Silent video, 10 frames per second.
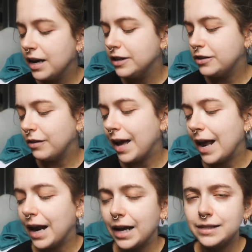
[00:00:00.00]
So
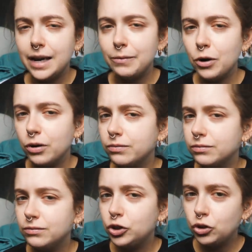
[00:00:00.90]
yeah, like I say, I'm not
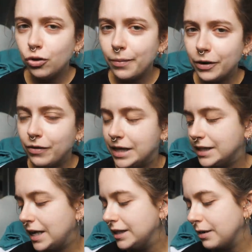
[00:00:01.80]
sure I'm going to read
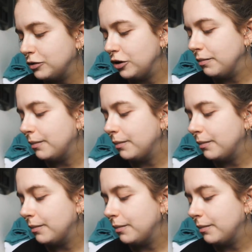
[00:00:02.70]
this anytime soon.